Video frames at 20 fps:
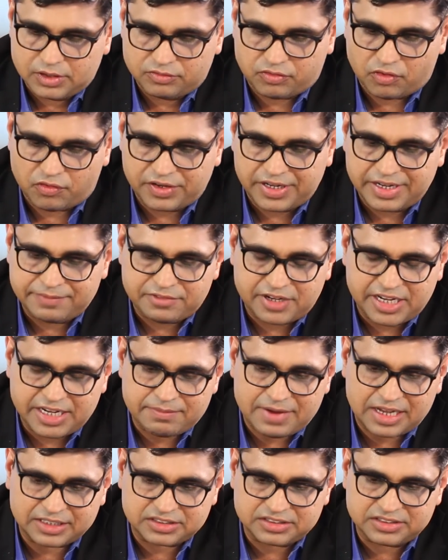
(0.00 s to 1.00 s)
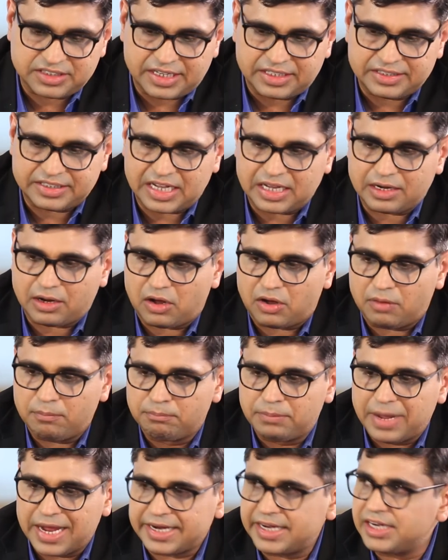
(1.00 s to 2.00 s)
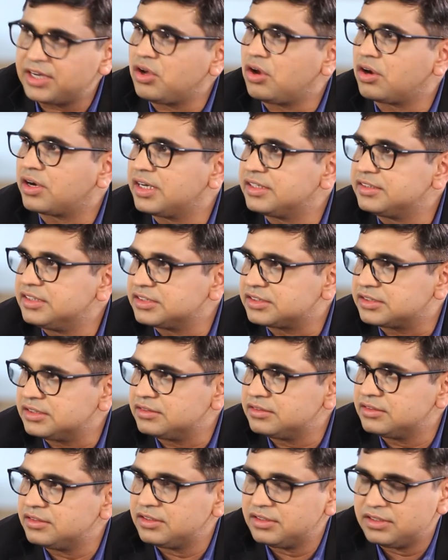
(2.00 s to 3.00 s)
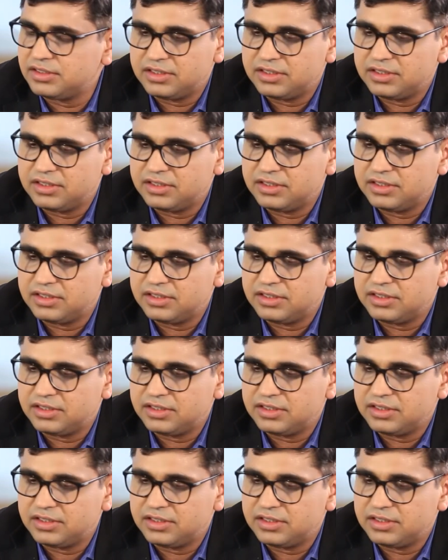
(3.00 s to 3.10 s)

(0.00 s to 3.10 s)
So we reimagine the entire back-end organization